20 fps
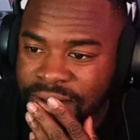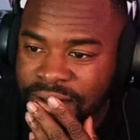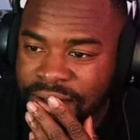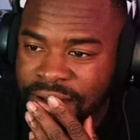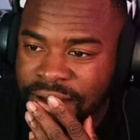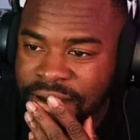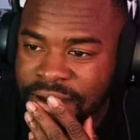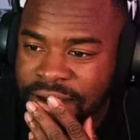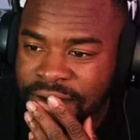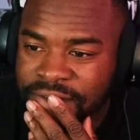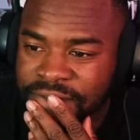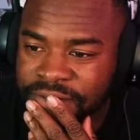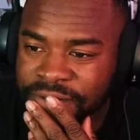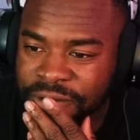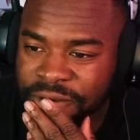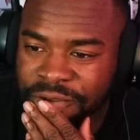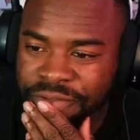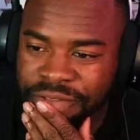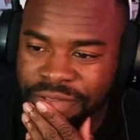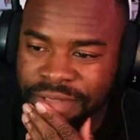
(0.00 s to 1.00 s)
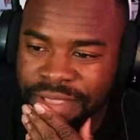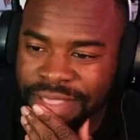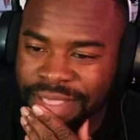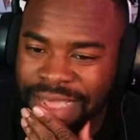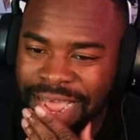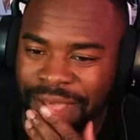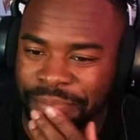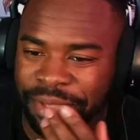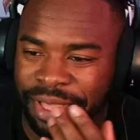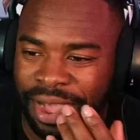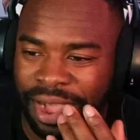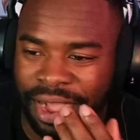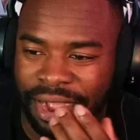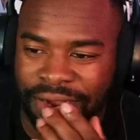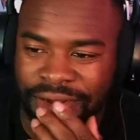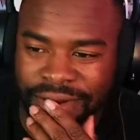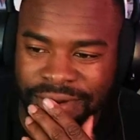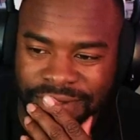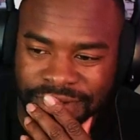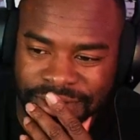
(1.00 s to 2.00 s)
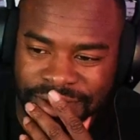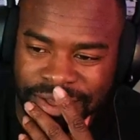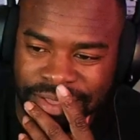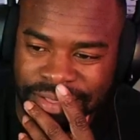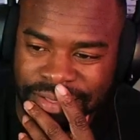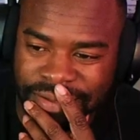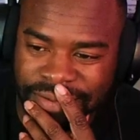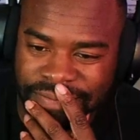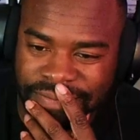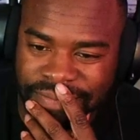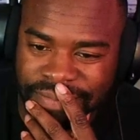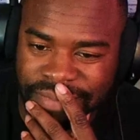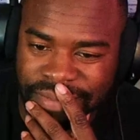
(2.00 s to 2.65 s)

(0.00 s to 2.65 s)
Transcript: Uh, Frozen. That has gotta be higher. It's a